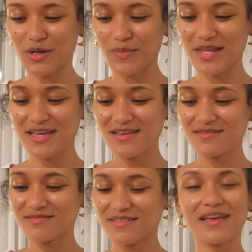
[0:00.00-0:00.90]
gonna play it
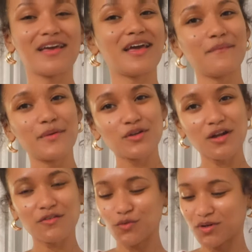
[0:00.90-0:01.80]
and build
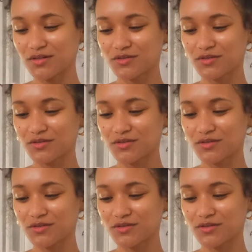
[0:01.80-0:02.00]
our fort.